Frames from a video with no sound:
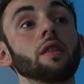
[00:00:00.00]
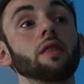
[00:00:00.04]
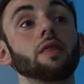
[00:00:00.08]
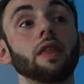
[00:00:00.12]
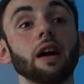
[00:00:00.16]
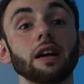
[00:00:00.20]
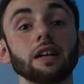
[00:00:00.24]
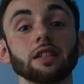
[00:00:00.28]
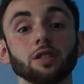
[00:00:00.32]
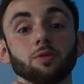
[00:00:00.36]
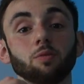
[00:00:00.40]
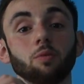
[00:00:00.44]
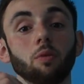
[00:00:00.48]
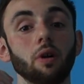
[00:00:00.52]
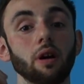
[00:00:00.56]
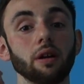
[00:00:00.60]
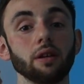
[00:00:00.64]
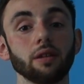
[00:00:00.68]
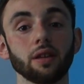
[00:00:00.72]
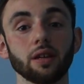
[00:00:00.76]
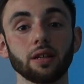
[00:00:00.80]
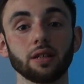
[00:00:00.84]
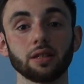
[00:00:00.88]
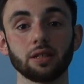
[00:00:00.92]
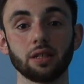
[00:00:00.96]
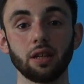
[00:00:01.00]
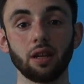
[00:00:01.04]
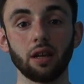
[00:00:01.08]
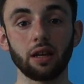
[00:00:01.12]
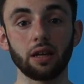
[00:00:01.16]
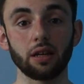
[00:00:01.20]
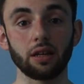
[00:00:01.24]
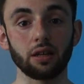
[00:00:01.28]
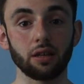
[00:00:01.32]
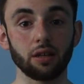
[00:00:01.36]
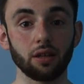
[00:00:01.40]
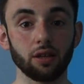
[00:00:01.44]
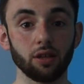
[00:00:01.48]
That's why things
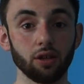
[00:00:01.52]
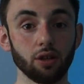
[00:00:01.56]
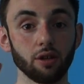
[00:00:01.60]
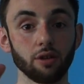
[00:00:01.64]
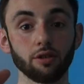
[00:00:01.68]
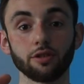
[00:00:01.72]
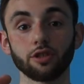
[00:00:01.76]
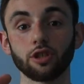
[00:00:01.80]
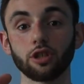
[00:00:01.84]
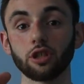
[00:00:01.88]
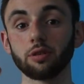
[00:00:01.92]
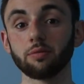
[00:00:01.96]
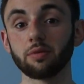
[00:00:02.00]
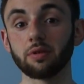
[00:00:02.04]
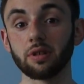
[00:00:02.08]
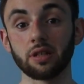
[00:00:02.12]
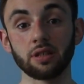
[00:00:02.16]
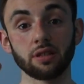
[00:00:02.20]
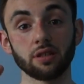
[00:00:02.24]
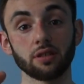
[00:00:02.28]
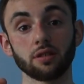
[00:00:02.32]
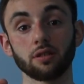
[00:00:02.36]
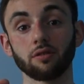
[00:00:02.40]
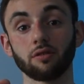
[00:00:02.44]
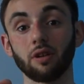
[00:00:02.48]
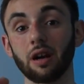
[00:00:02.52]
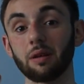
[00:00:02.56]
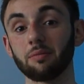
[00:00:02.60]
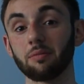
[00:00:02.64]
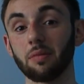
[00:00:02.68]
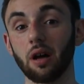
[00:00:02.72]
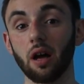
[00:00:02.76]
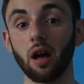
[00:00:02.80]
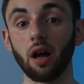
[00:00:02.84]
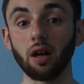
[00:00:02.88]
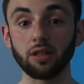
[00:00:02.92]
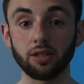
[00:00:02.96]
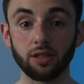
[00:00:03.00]
like YouTube and
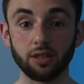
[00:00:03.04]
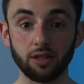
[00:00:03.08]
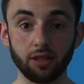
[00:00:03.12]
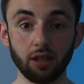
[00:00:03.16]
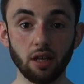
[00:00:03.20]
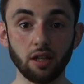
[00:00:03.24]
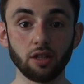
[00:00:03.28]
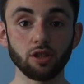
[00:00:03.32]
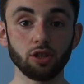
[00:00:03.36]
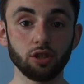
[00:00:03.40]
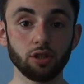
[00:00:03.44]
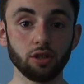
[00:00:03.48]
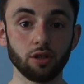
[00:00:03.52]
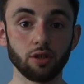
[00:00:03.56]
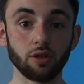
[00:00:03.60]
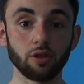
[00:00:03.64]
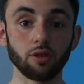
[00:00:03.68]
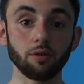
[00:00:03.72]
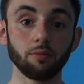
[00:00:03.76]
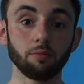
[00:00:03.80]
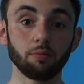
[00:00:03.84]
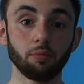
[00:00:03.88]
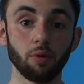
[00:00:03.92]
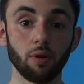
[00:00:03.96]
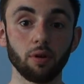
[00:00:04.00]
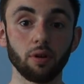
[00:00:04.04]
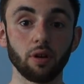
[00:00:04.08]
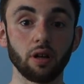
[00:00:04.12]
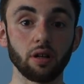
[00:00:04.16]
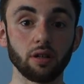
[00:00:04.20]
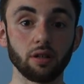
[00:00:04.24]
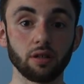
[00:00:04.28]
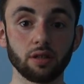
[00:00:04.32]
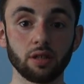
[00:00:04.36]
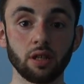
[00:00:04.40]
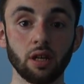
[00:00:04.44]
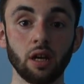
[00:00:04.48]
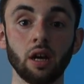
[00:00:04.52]
Instagram are such good
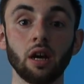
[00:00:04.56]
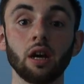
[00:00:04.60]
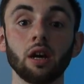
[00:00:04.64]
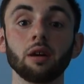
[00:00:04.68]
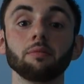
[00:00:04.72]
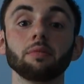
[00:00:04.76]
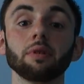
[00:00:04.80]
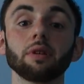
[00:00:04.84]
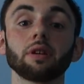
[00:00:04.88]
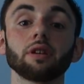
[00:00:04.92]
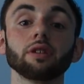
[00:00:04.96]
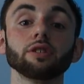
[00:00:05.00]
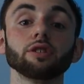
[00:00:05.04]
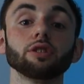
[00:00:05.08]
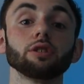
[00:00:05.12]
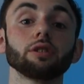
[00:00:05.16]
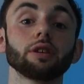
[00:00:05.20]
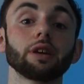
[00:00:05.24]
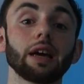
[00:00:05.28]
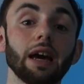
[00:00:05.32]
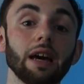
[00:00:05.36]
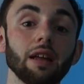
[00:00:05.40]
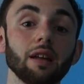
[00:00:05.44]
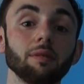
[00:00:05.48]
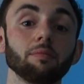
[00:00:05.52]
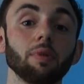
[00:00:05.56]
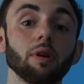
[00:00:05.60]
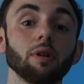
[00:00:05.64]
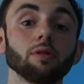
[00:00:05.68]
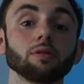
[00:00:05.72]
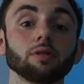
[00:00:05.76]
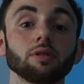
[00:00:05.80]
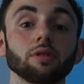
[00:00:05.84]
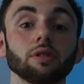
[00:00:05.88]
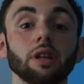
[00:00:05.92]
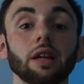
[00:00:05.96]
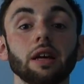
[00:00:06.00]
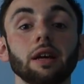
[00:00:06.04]
products. Because you can
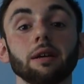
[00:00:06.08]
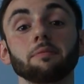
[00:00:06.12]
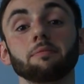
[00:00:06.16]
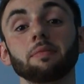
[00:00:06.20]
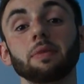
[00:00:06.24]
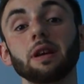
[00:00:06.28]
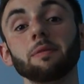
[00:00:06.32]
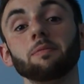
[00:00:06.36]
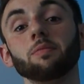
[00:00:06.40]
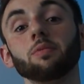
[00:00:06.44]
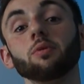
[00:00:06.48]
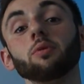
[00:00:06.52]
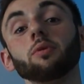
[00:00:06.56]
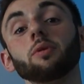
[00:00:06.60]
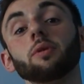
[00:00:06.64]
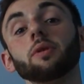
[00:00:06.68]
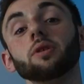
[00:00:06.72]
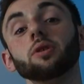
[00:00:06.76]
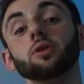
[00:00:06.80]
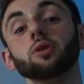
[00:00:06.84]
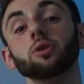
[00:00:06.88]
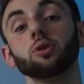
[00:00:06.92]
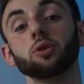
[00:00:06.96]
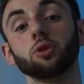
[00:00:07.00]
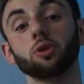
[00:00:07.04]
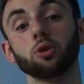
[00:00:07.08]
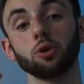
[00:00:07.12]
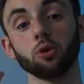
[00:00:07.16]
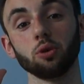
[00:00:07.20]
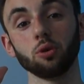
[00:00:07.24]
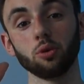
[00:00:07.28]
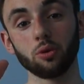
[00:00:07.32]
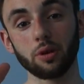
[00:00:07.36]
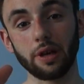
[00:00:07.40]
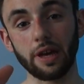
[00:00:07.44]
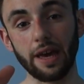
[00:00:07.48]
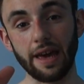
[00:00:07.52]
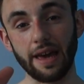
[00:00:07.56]
post on there, and people that
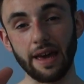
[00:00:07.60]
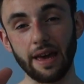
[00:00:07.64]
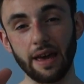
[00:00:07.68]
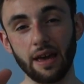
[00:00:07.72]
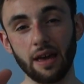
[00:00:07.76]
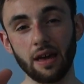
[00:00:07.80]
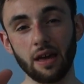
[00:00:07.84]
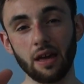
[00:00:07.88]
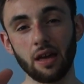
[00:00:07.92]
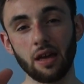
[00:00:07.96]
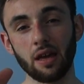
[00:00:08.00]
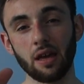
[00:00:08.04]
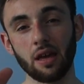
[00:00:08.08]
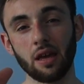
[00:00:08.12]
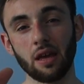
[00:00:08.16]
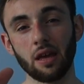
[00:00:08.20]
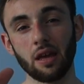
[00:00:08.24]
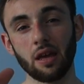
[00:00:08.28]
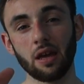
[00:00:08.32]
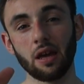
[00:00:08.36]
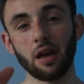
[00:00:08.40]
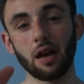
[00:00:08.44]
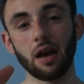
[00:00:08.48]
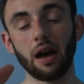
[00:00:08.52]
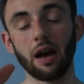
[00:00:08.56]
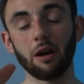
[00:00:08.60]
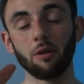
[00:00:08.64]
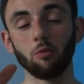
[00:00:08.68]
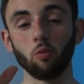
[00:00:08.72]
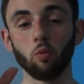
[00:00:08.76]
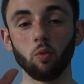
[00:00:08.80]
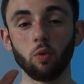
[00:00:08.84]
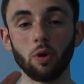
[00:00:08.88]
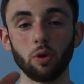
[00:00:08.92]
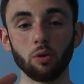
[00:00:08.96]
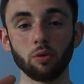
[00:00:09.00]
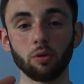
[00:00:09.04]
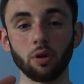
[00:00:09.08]
do care
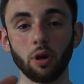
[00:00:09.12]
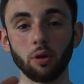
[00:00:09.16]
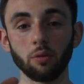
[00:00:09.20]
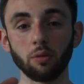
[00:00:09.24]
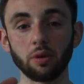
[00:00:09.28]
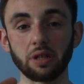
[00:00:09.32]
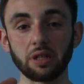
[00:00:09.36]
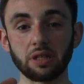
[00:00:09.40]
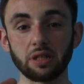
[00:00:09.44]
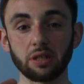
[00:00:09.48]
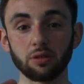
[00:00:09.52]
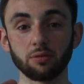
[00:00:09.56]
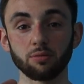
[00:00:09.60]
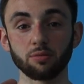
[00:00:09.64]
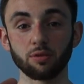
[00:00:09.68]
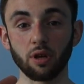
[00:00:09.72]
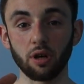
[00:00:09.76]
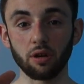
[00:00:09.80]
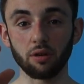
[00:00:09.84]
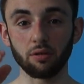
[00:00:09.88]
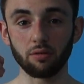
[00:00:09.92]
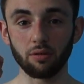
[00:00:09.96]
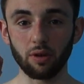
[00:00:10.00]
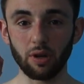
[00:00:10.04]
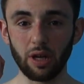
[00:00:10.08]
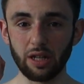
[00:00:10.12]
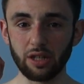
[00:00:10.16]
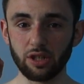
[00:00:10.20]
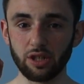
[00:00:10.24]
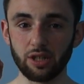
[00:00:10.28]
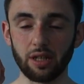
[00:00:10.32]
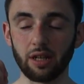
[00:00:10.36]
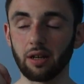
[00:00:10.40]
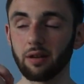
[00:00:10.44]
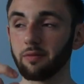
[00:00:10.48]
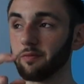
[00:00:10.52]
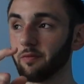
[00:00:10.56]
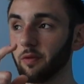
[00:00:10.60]
and will notice will go,
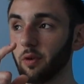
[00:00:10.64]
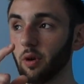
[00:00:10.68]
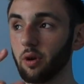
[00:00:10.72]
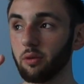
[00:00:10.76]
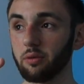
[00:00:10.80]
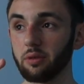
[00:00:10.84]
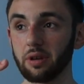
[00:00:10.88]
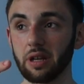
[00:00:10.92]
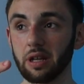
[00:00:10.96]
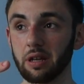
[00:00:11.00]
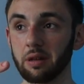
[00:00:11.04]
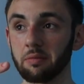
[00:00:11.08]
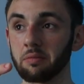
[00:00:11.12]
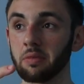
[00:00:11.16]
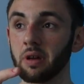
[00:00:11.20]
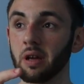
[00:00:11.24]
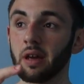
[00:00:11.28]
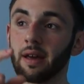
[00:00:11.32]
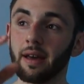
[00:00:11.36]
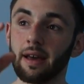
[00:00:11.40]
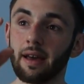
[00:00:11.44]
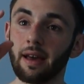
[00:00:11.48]
actually, I'm following him.